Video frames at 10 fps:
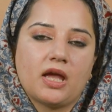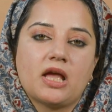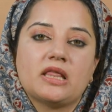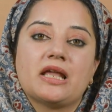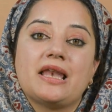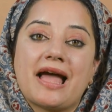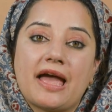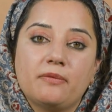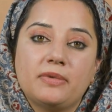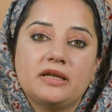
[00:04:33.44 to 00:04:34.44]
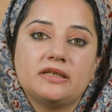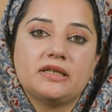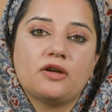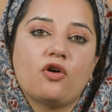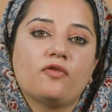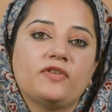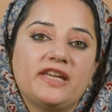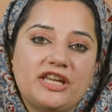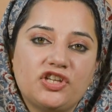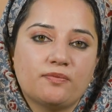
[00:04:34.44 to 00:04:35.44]
The liability of
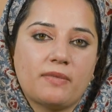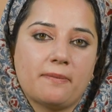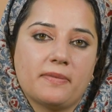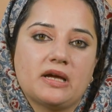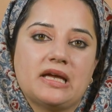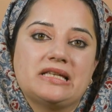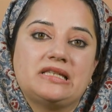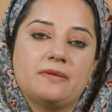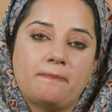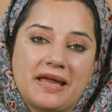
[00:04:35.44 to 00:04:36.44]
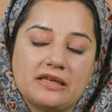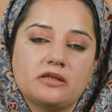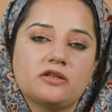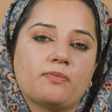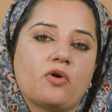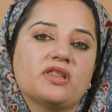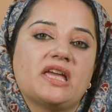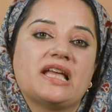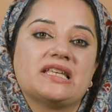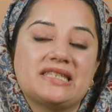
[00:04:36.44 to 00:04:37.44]
each member is dependent upon the
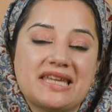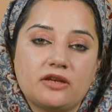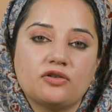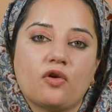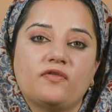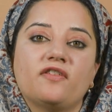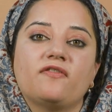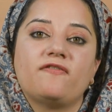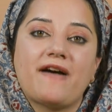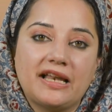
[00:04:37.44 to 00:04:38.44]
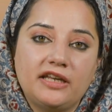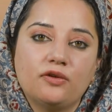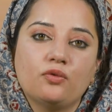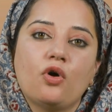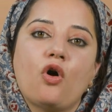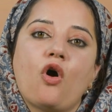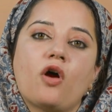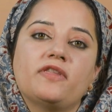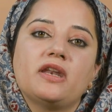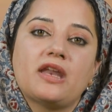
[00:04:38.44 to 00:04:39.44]
extent of the value of
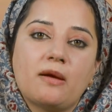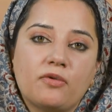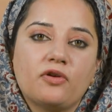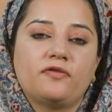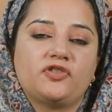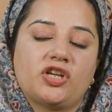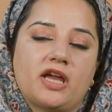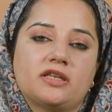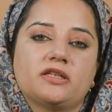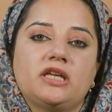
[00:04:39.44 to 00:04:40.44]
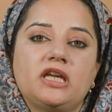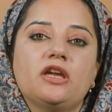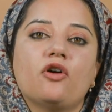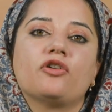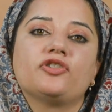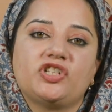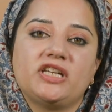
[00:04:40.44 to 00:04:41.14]
the number of shares he or she